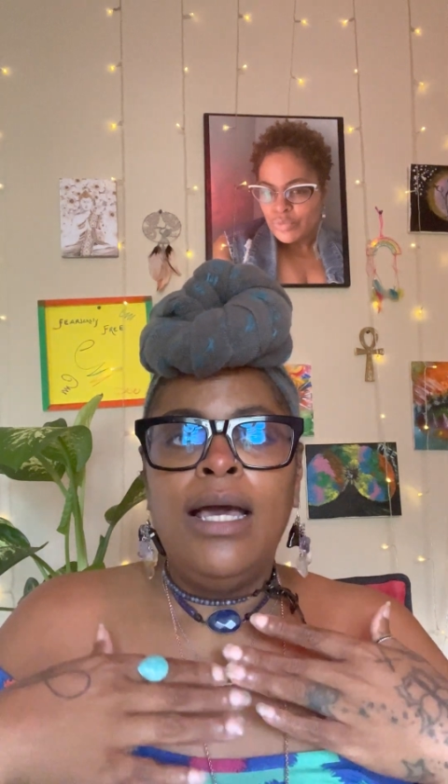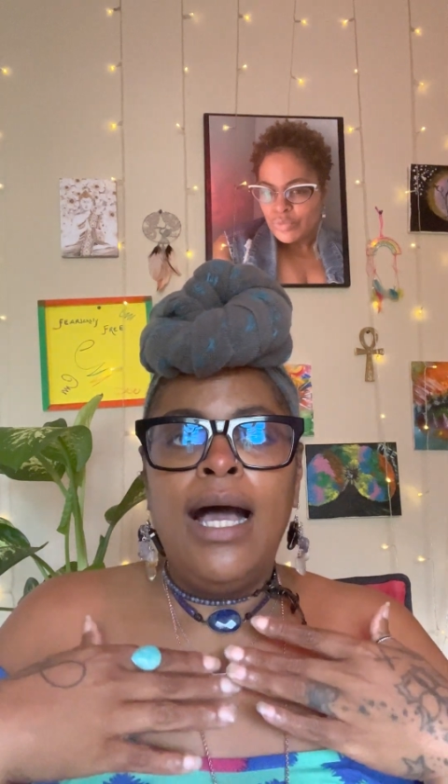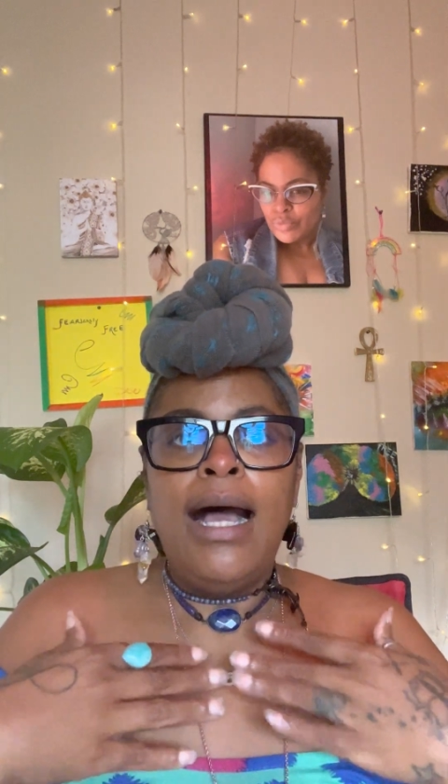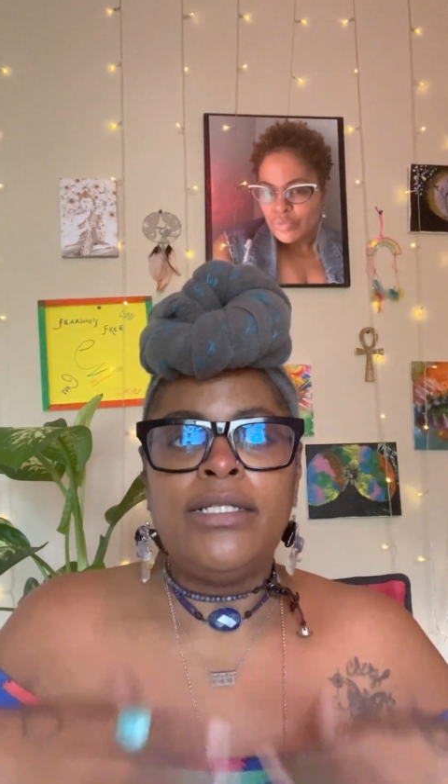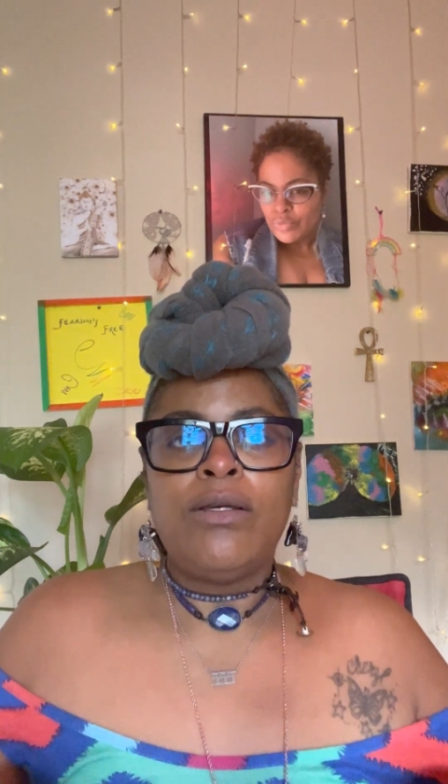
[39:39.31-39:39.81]

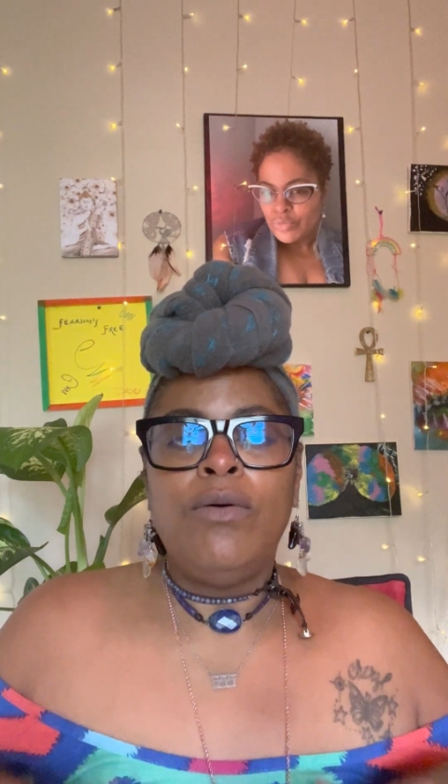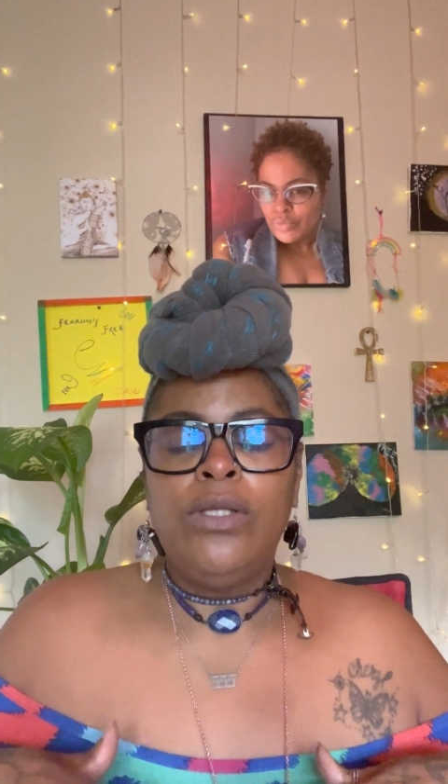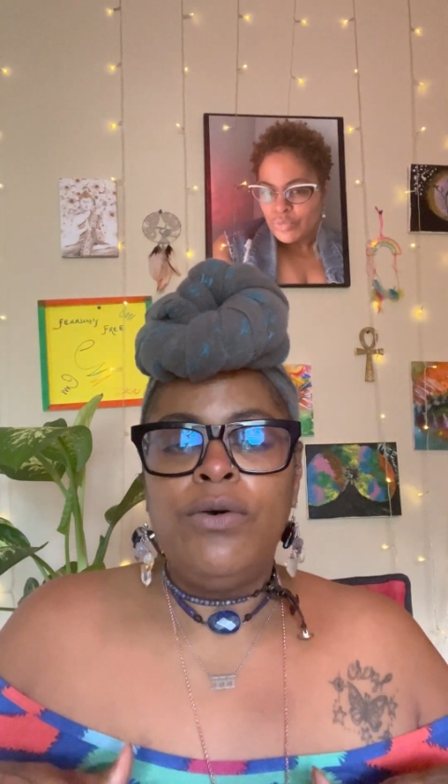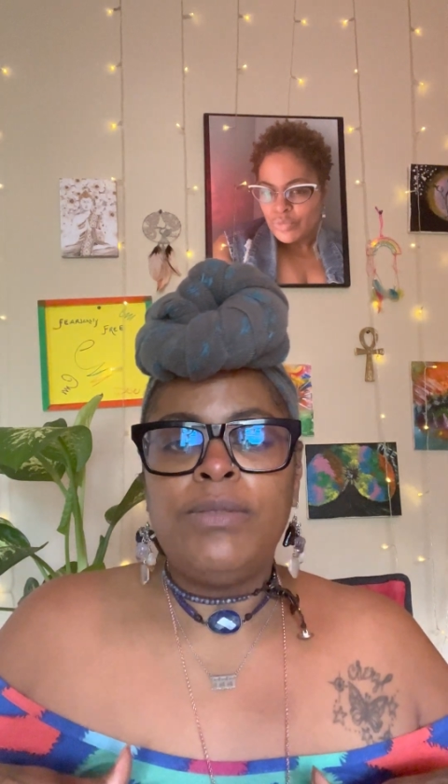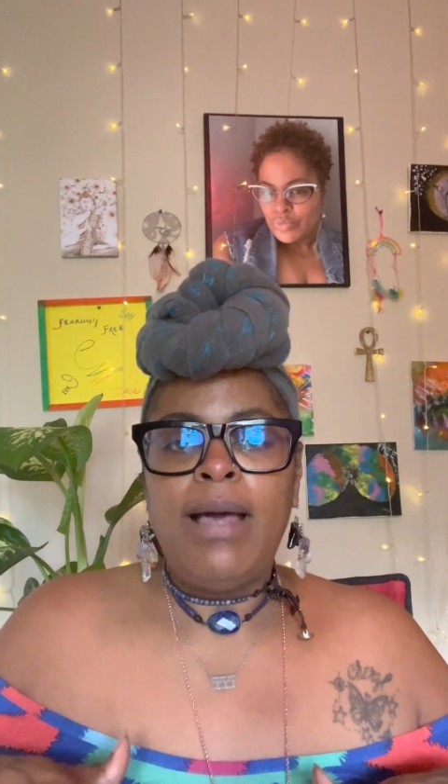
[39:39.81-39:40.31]
I'm just gonna
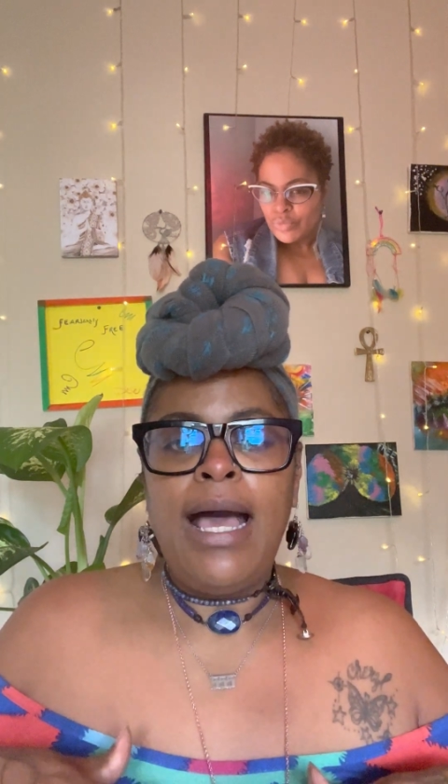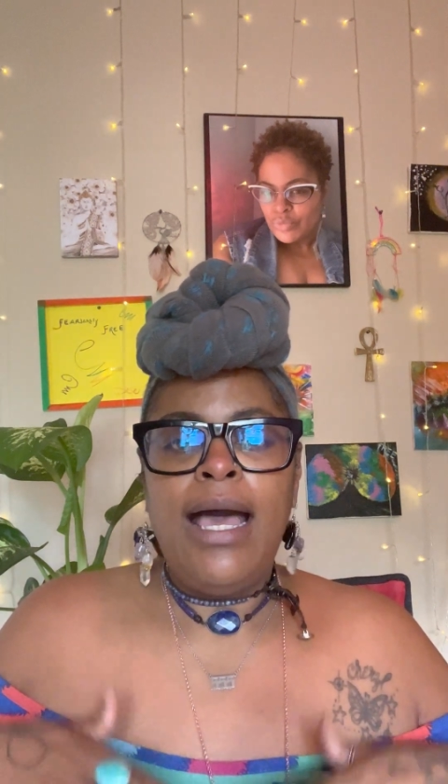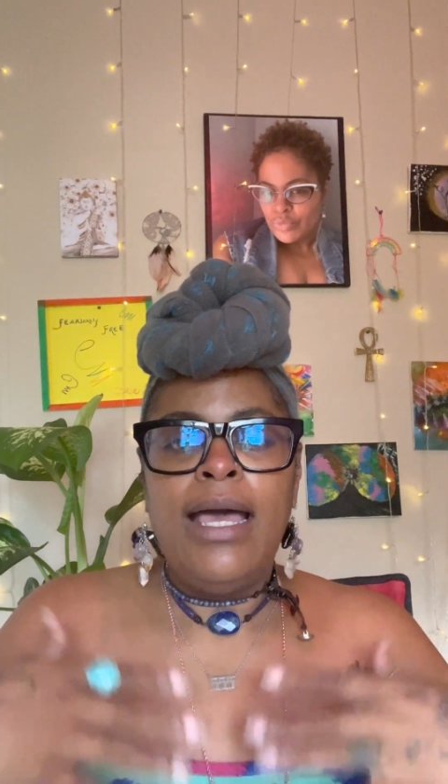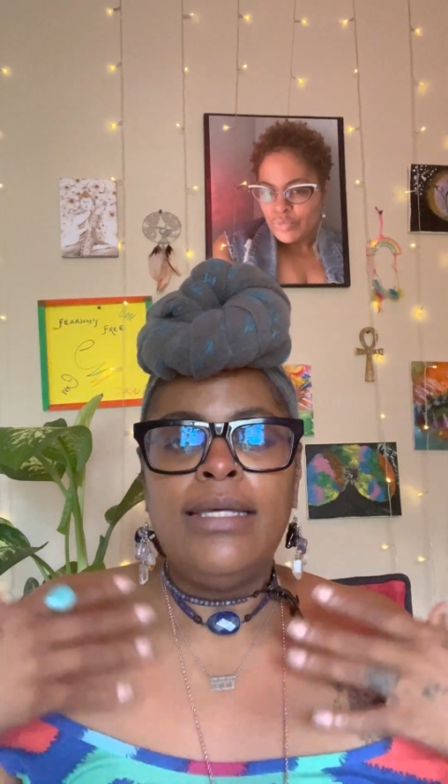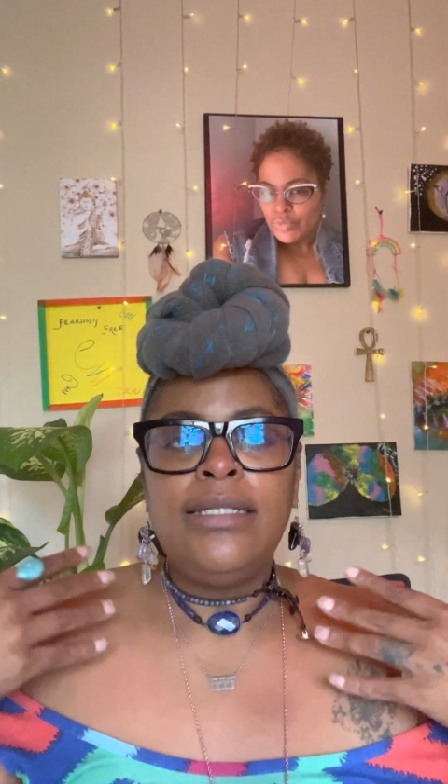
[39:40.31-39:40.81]
close my
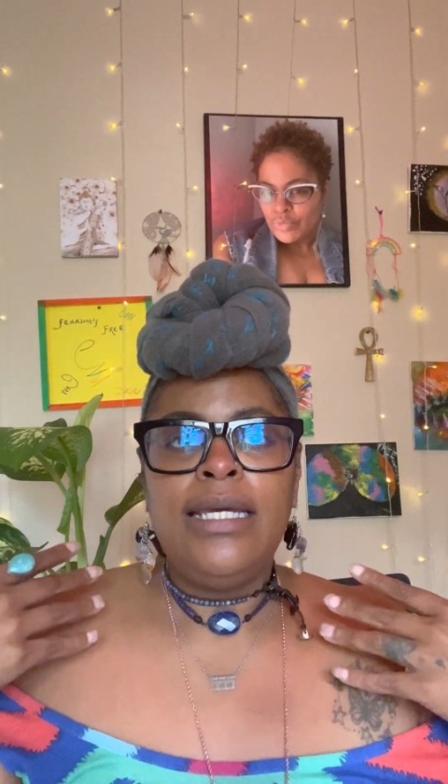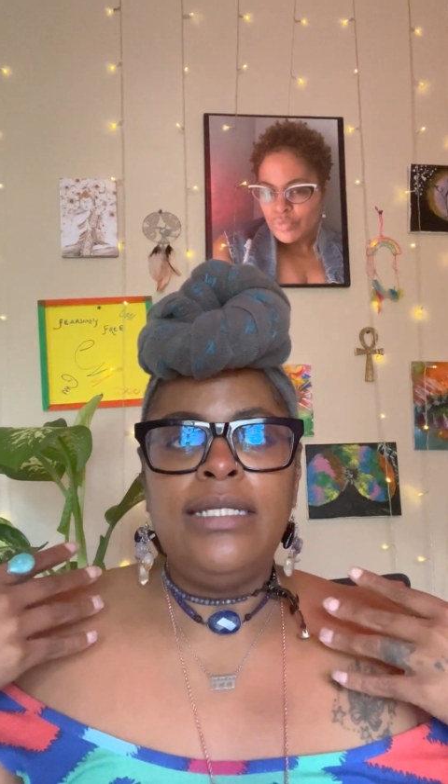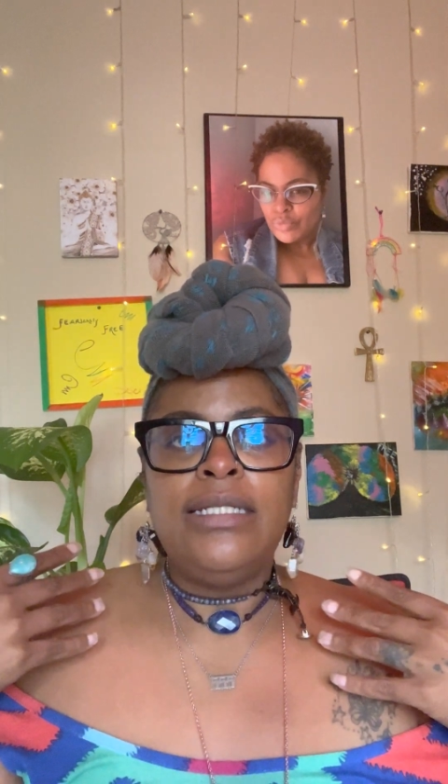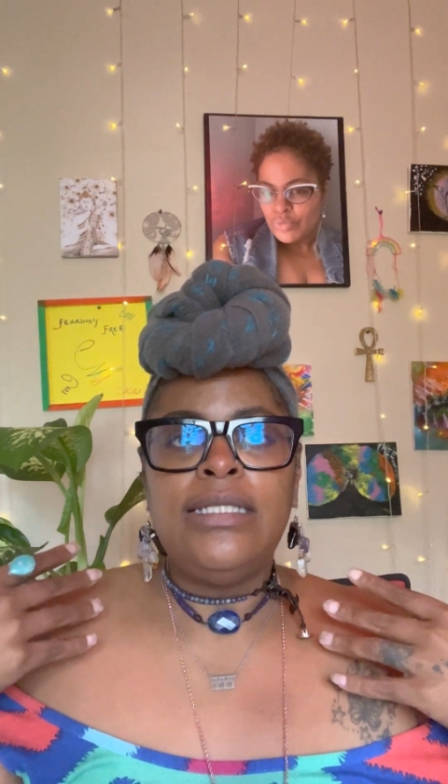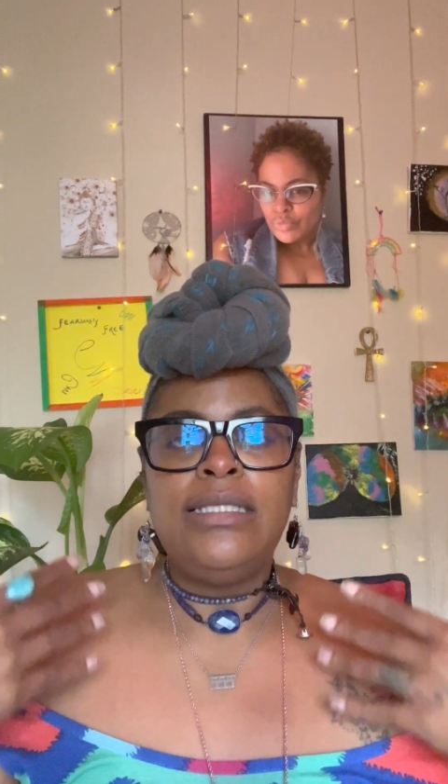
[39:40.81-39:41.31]
eyes and
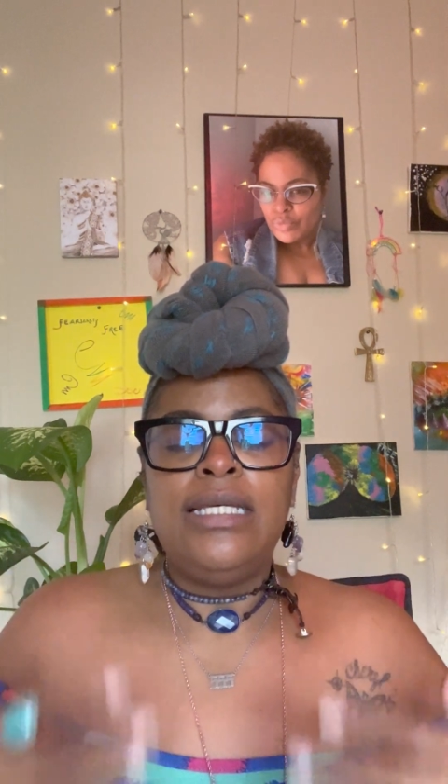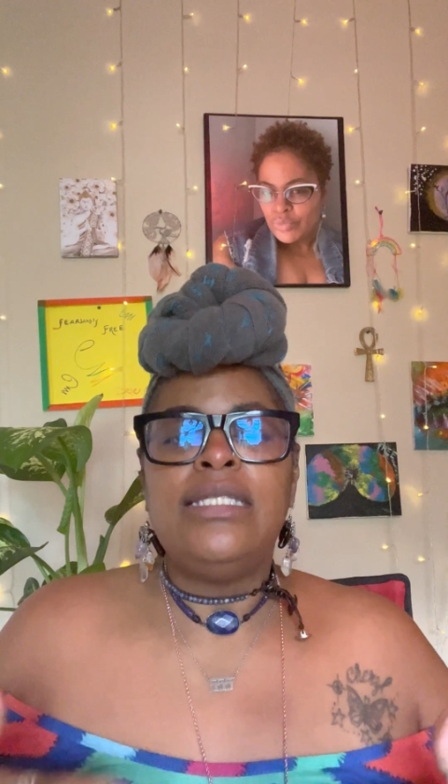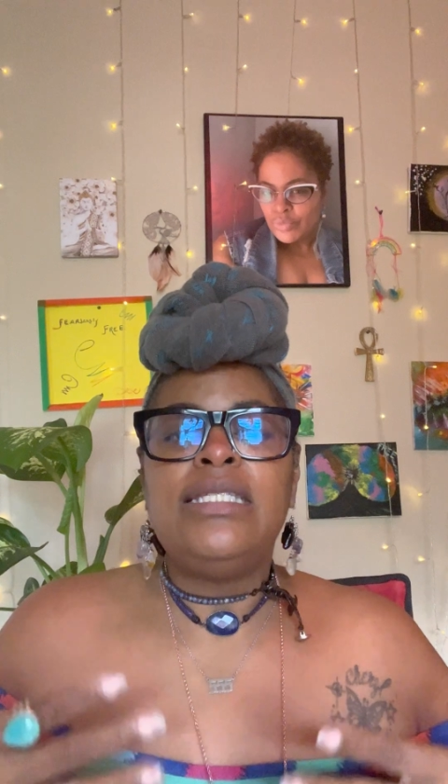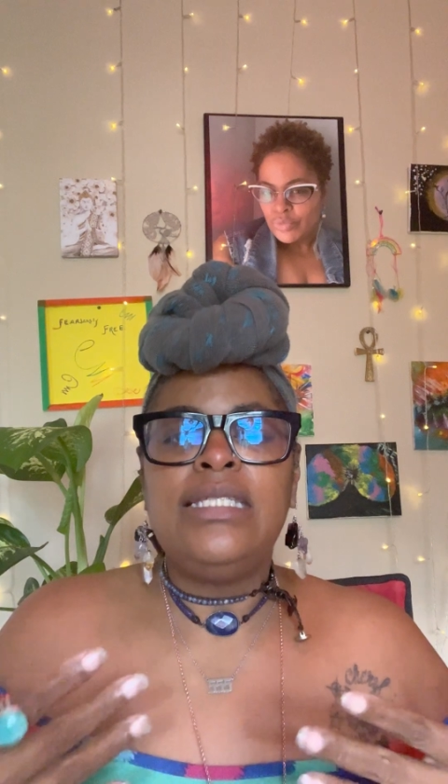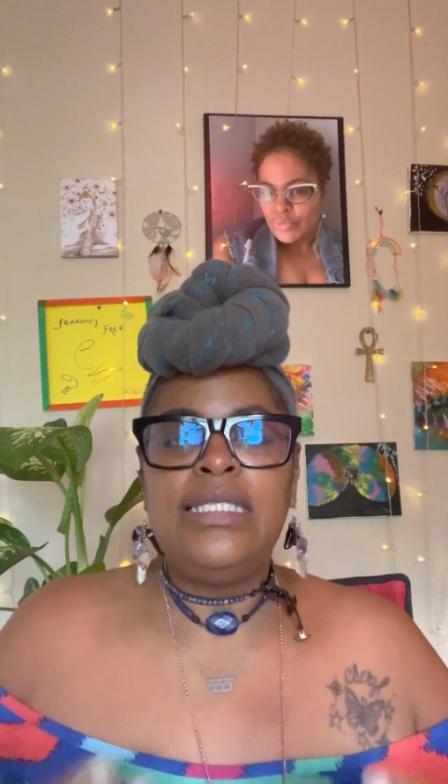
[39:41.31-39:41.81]
just sit
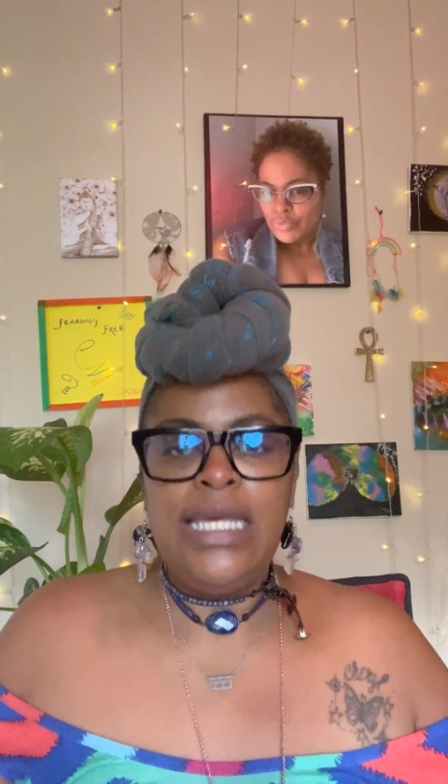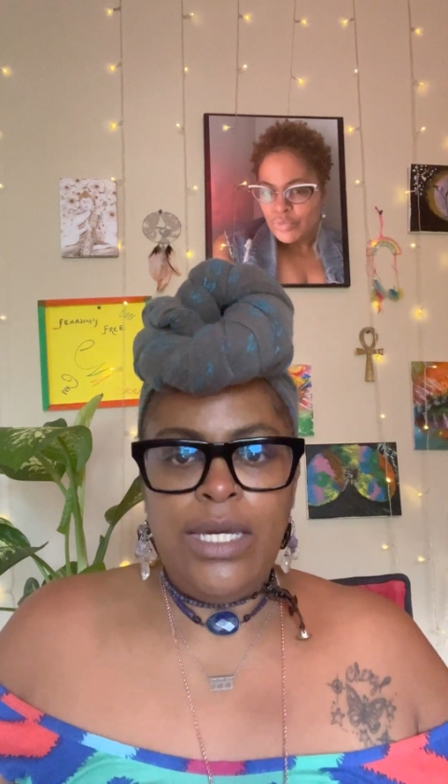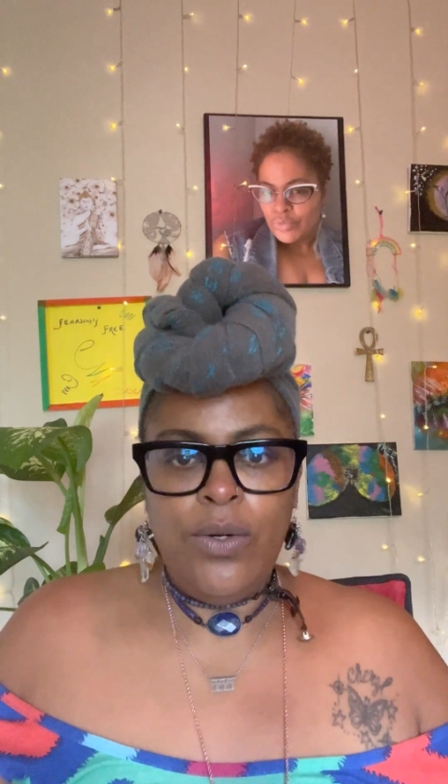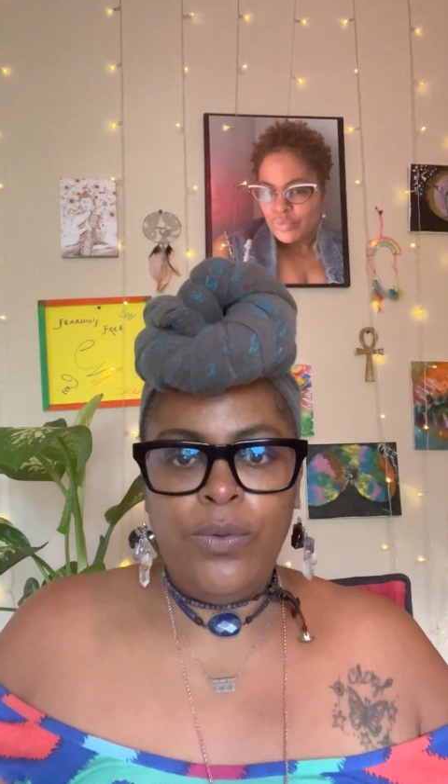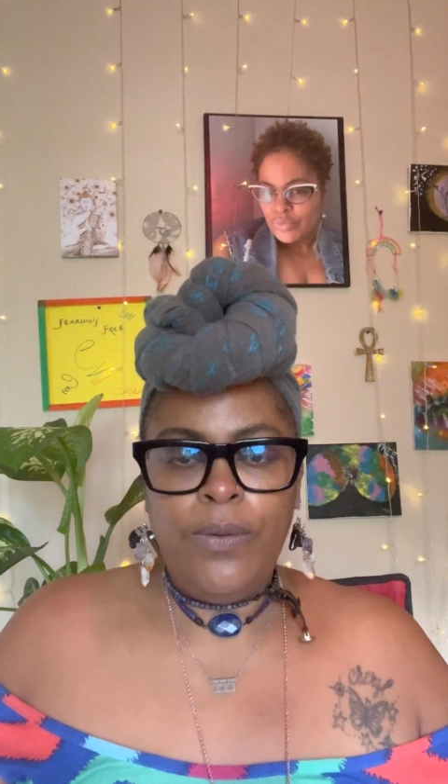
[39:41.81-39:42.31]

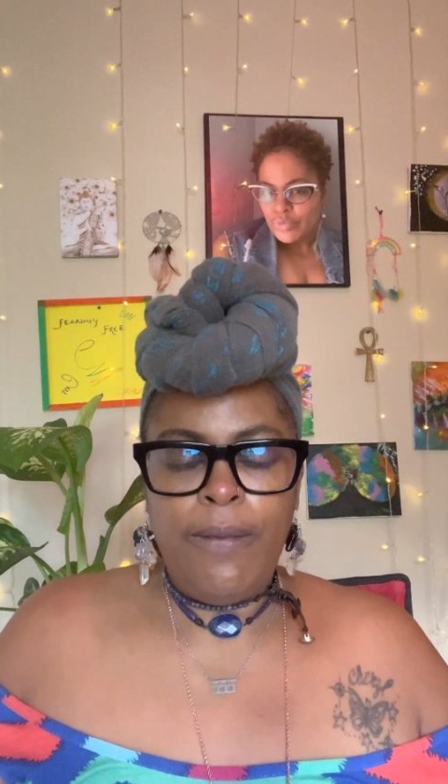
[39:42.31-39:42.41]
still